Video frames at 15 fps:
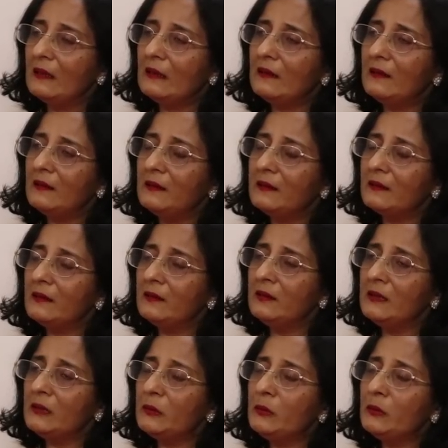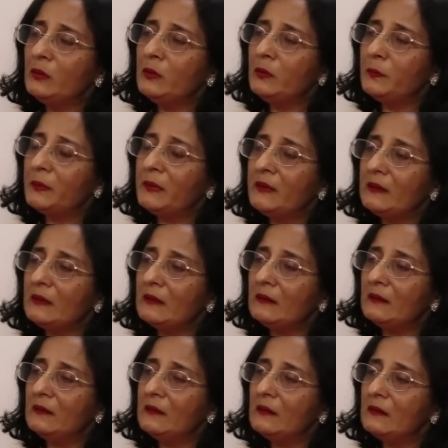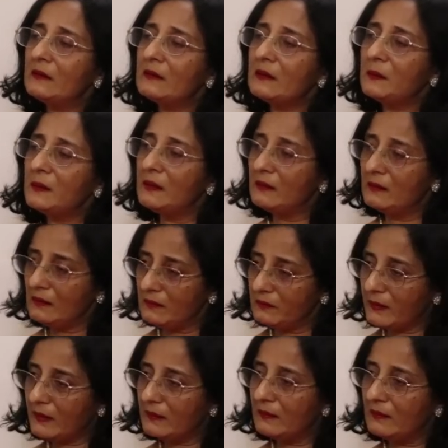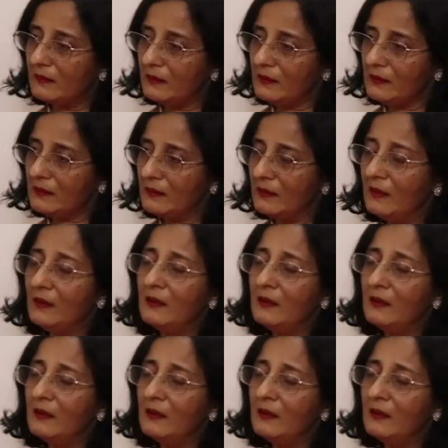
There is no political instability in Bangladesh.